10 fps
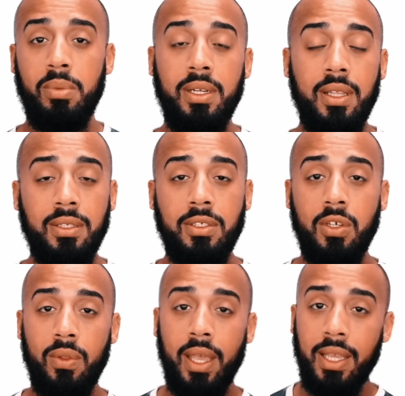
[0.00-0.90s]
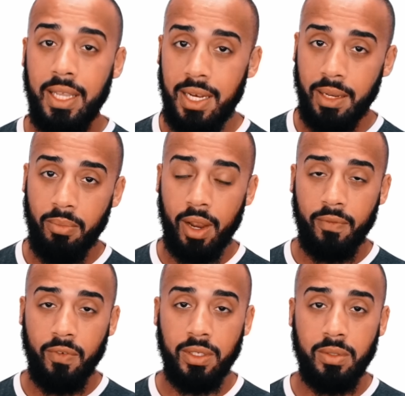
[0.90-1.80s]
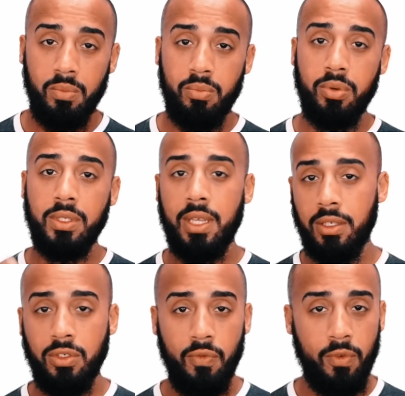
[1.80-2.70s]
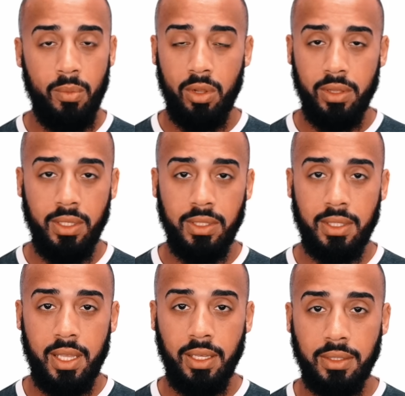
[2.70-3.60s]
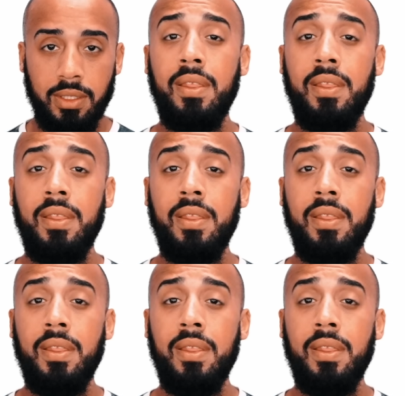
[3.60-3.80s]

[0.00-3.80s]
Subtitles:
But it doesn't show that eating breakfast protects you from all of these things.